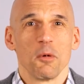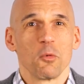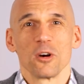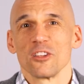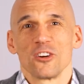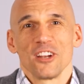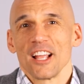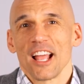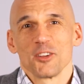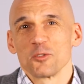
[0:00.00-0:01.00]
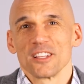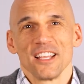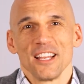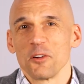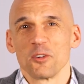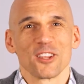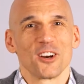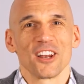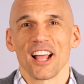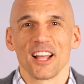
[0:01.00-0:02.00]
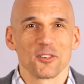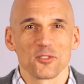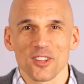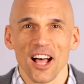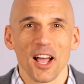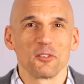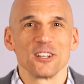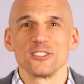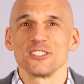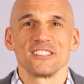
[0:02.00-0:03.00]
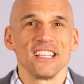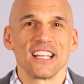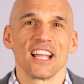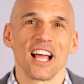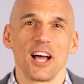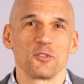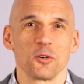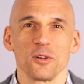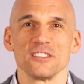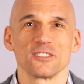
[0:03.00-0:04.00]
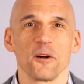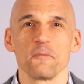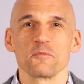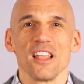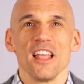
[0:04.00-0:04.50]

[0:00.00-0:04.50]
But we're learning as we're leading, we're learning on the fly, we're just seeking God for wisdom,